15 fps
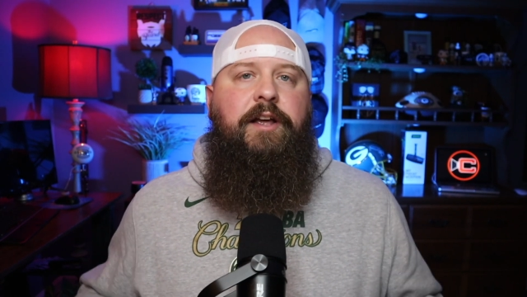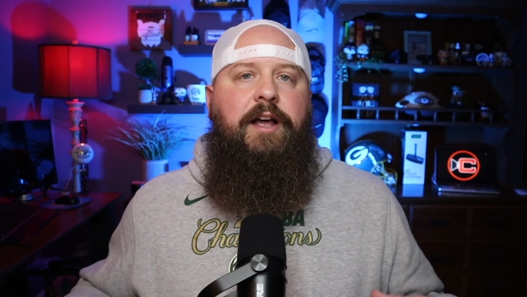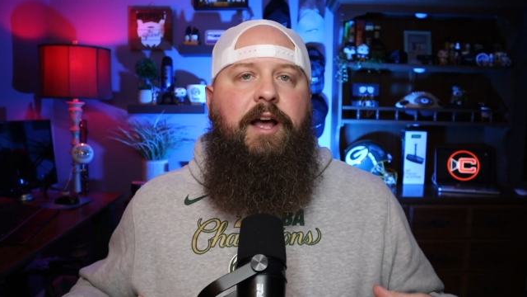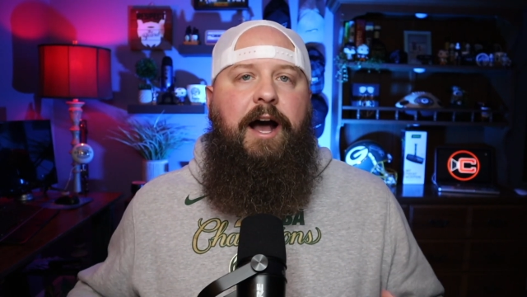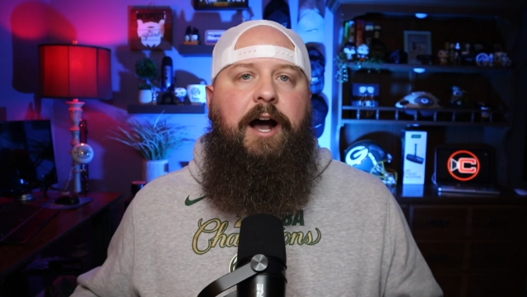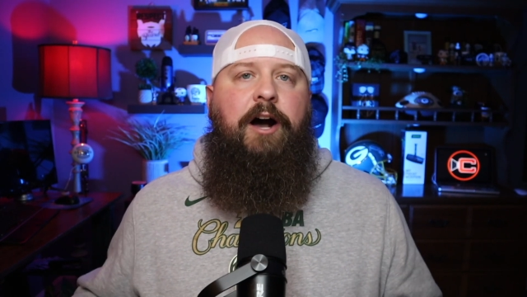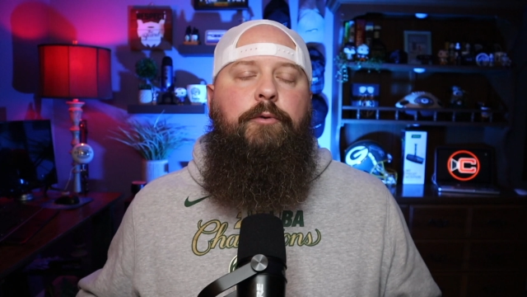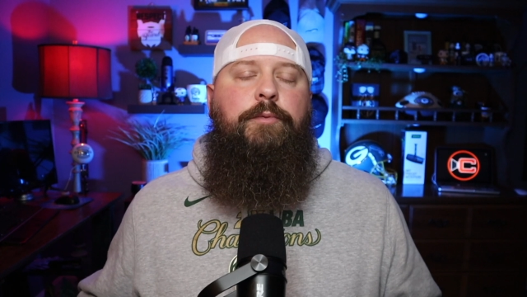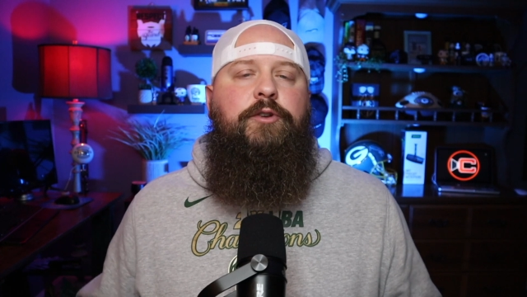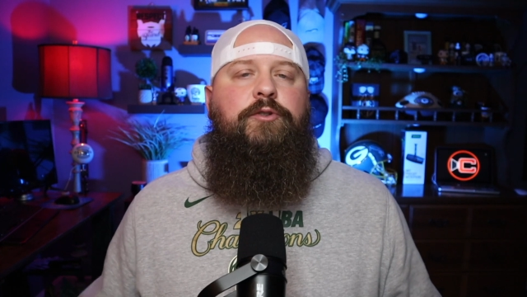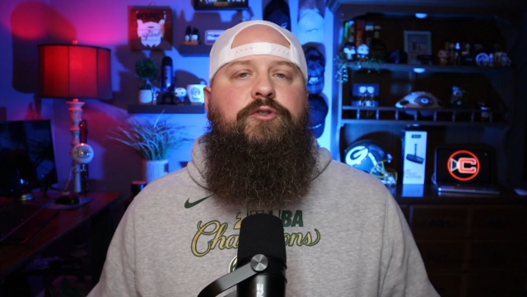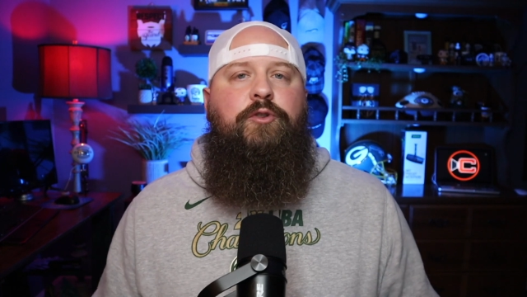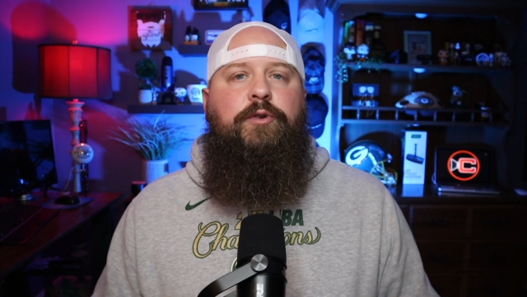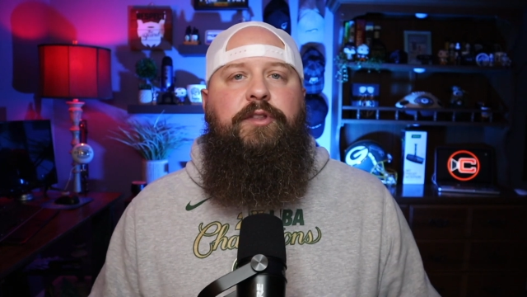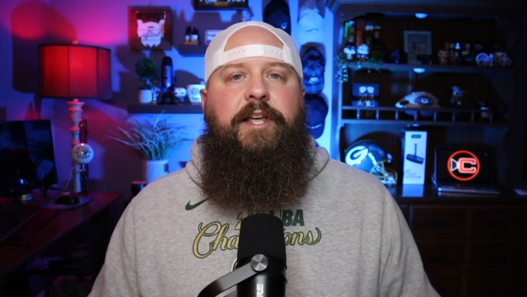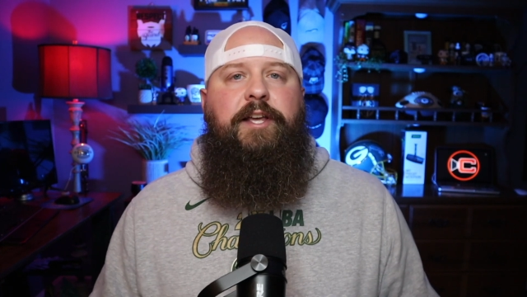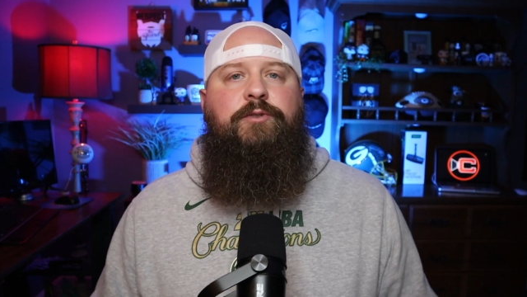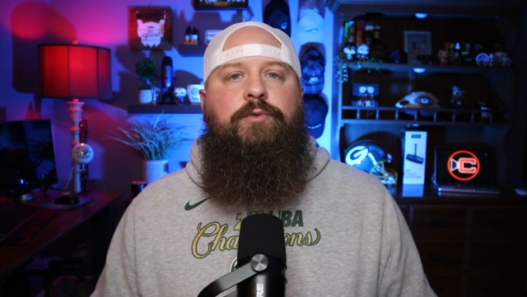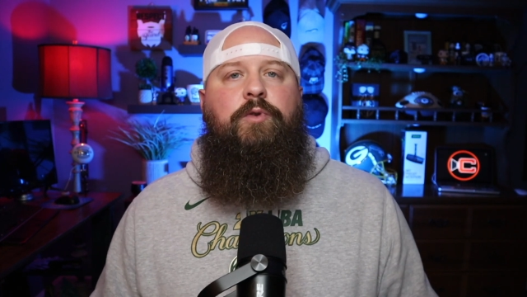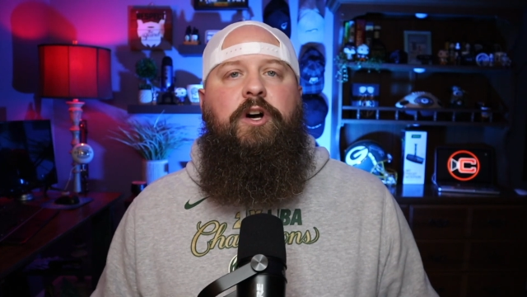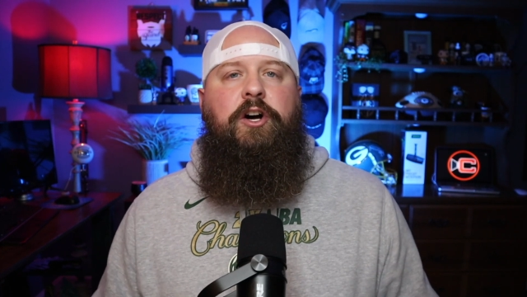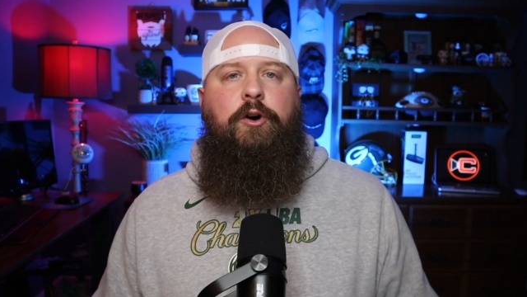I hope those 3
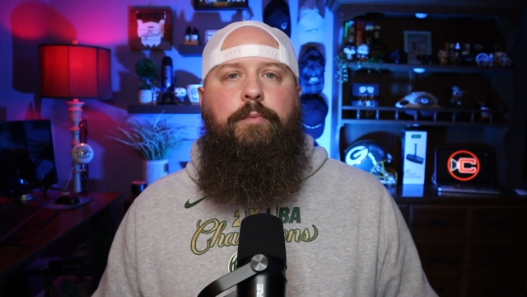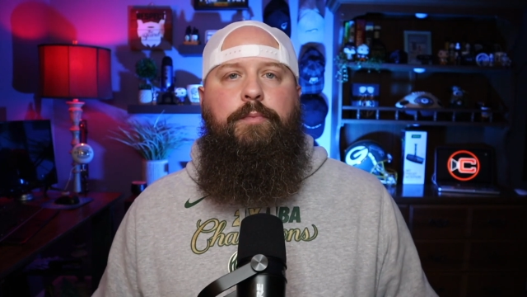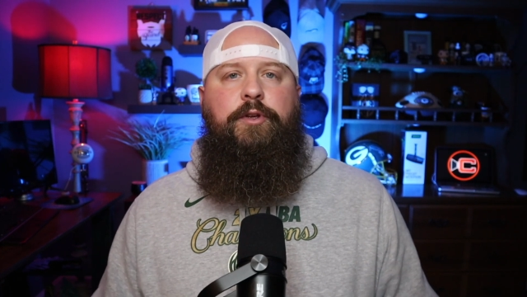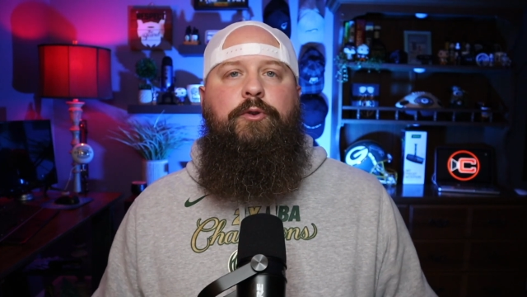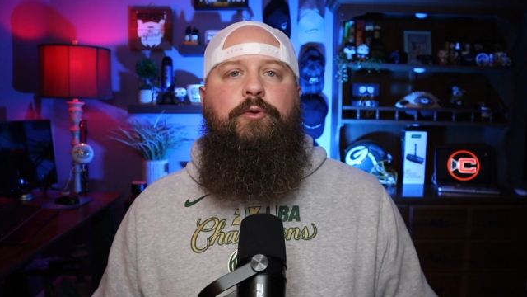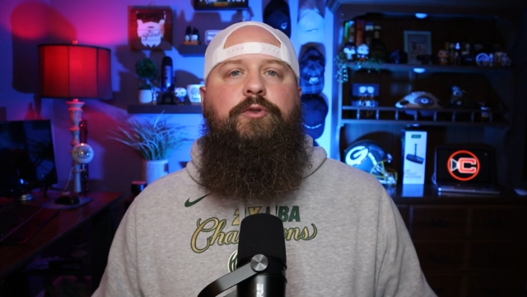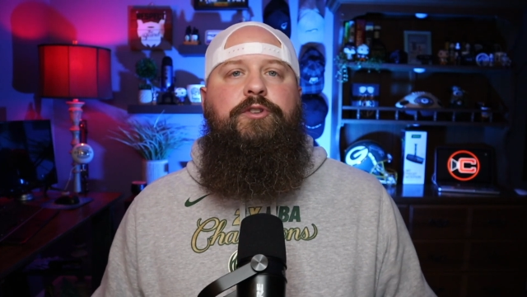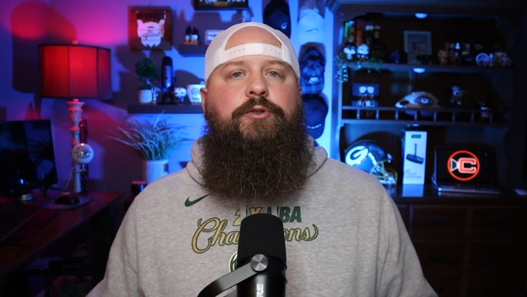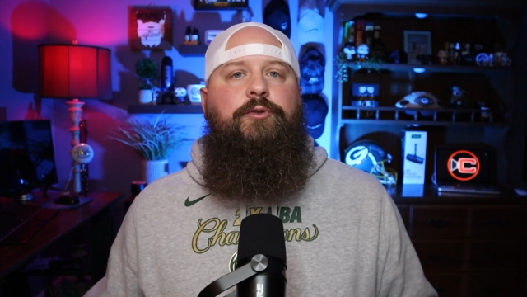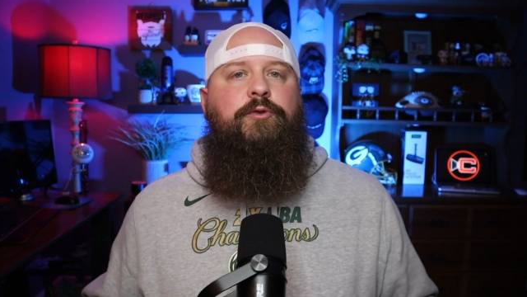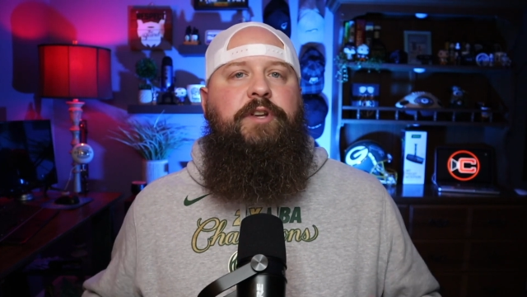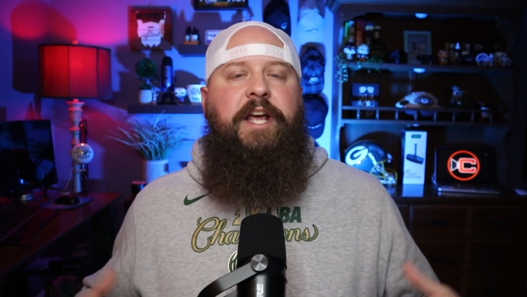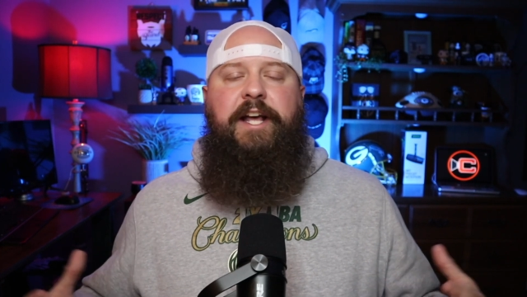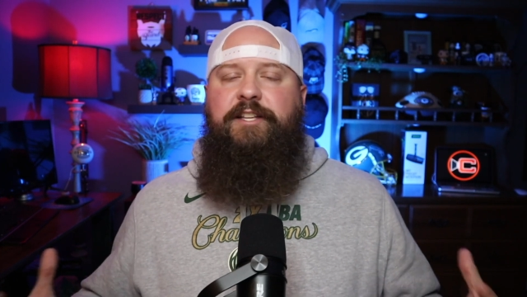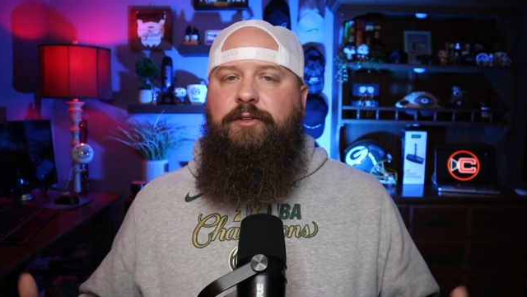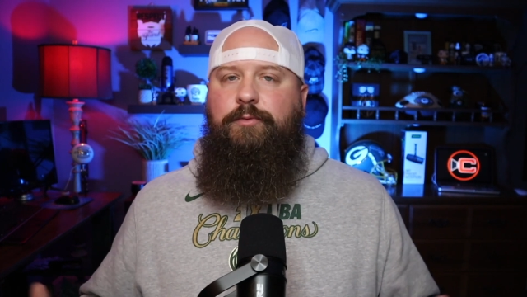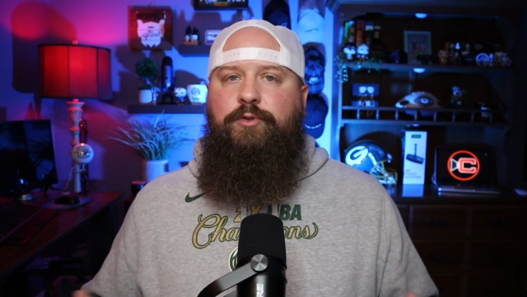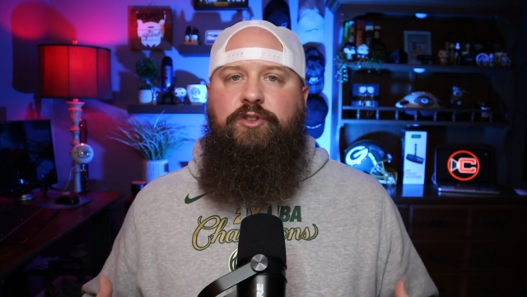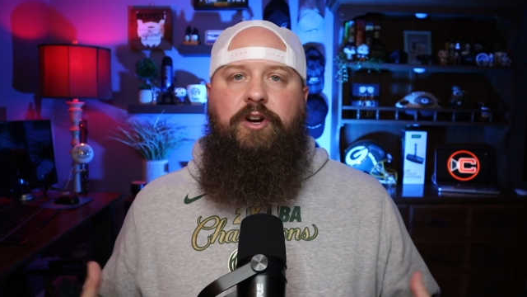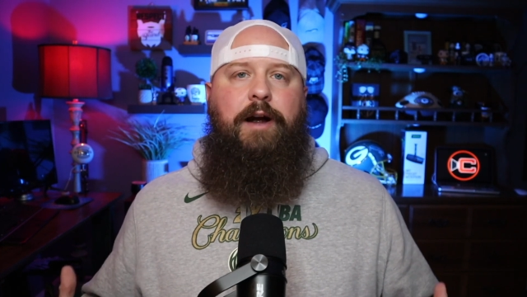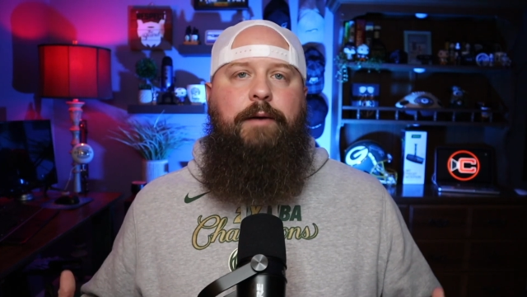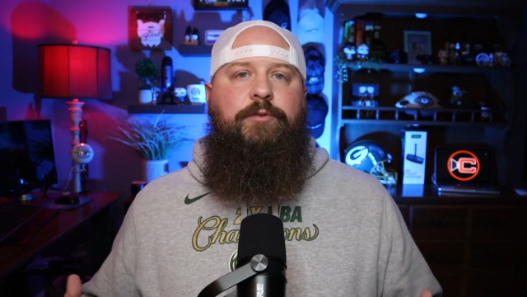things will help you to gain
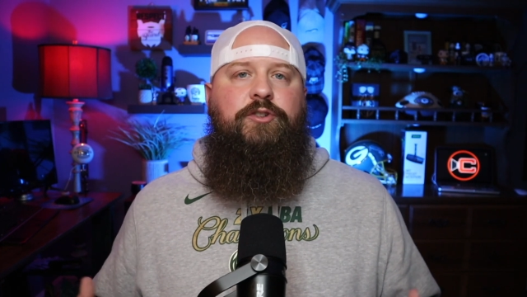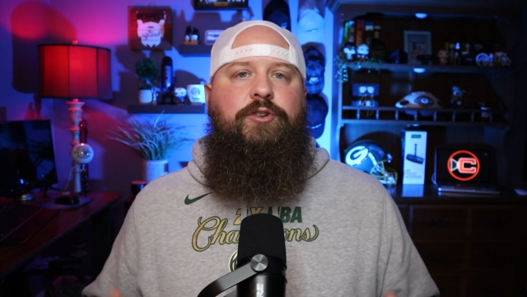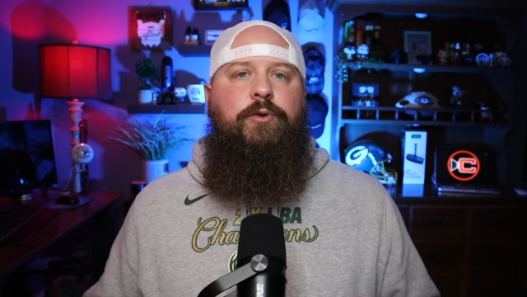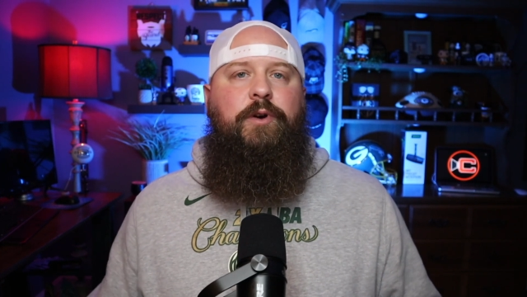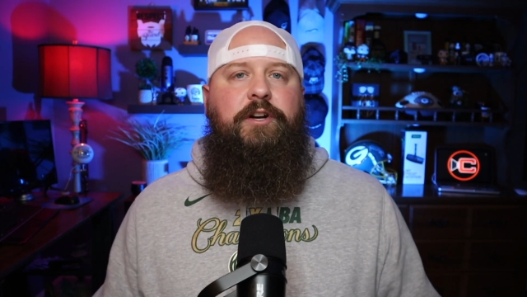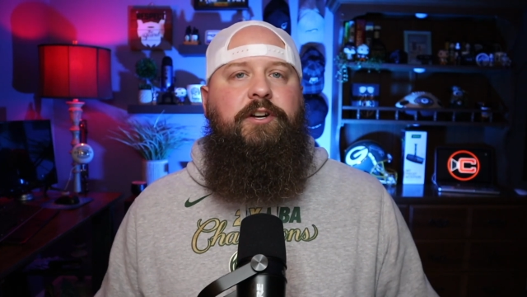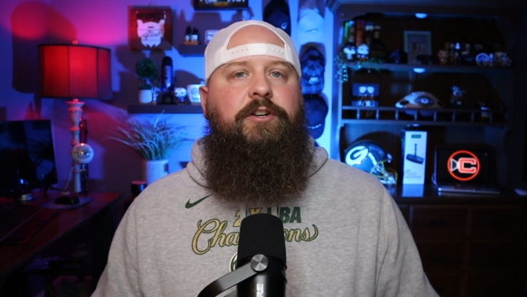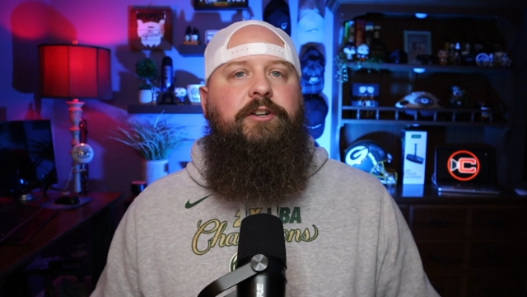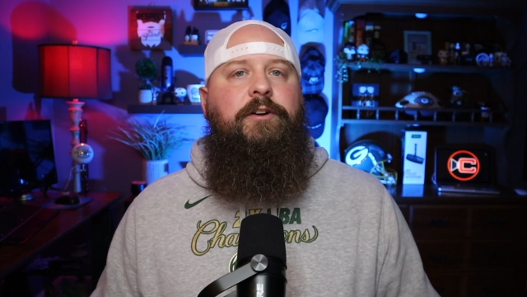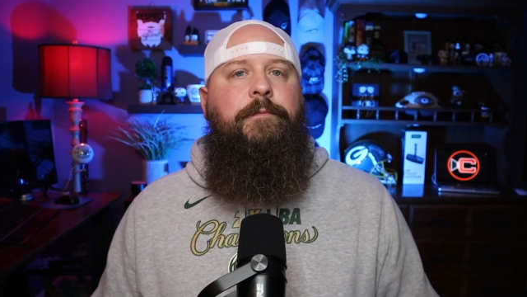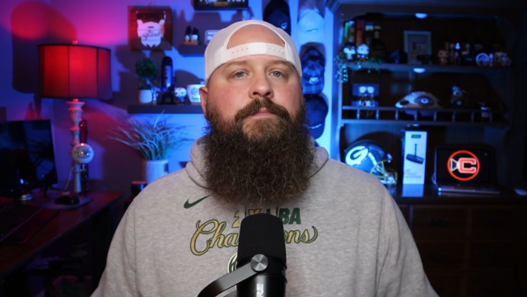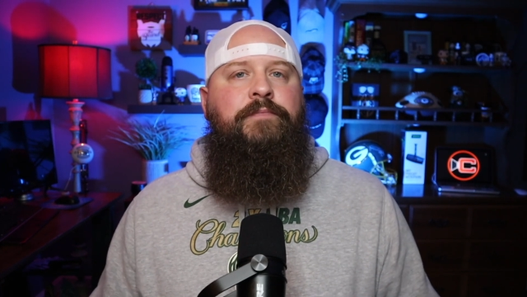subscribers quicker.